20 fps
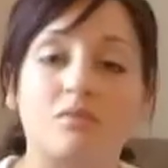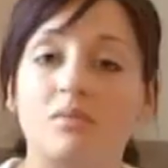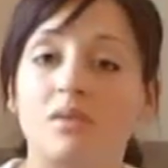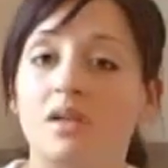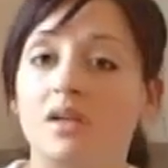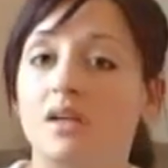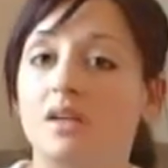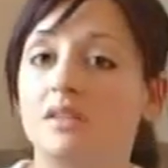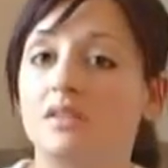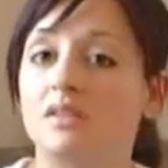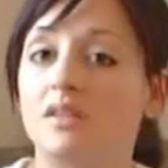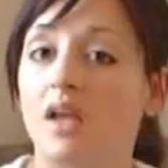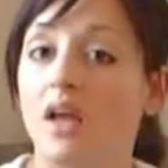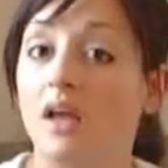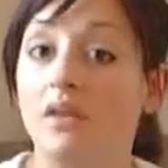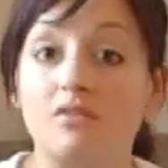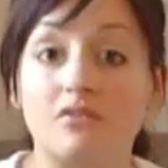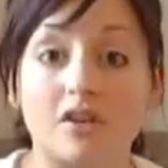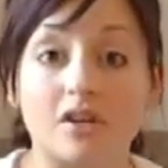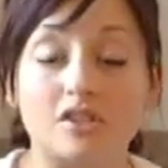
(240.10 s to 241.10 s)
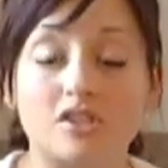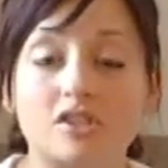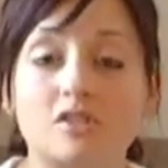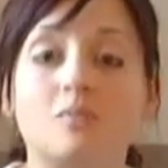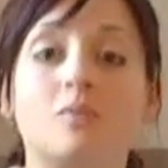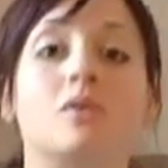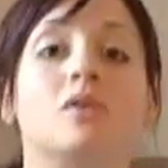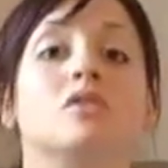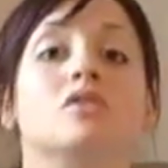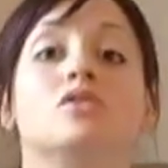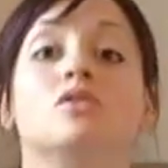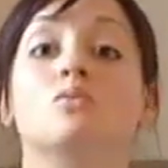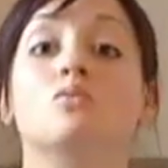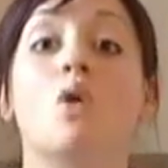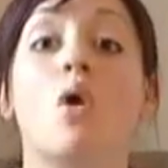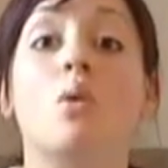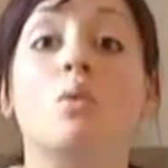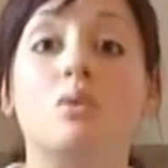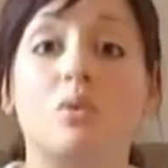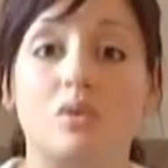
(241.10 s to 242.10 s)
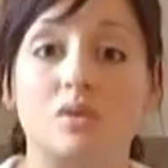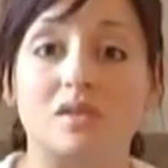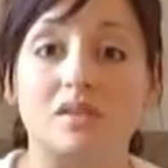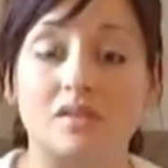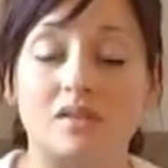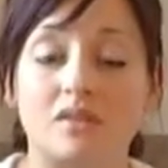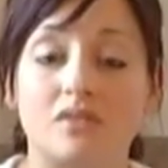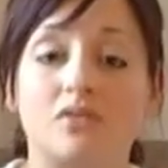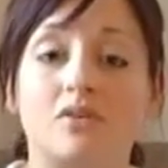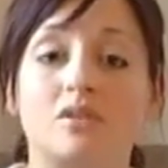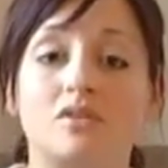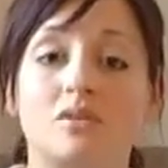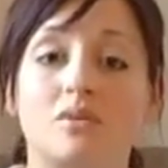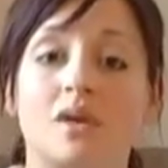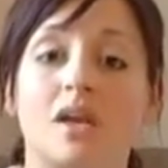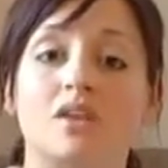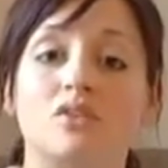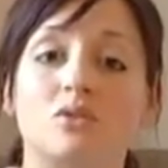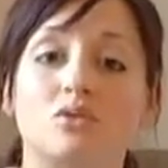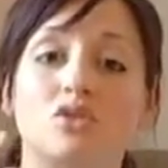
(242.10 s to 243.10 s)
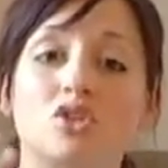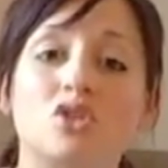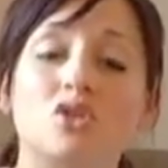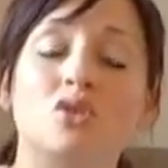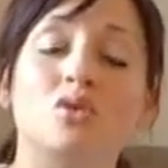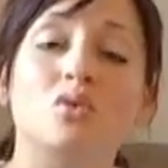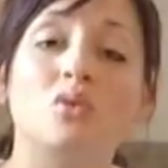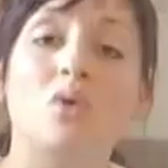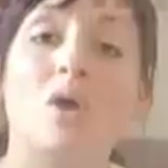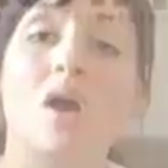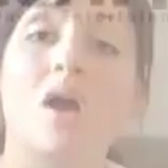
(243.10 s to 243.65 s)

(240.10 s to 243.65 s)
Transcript: meats and vegetables, you won't notice the difference. Okay, so 2